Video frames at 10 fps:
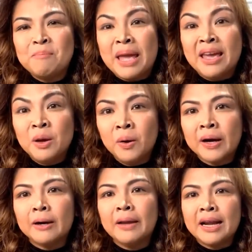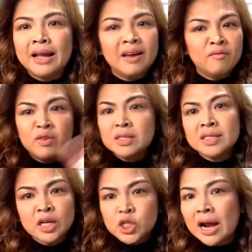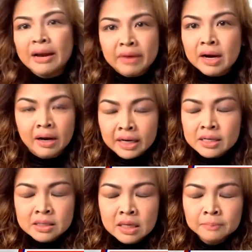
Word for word: Mayor, and I have such high regard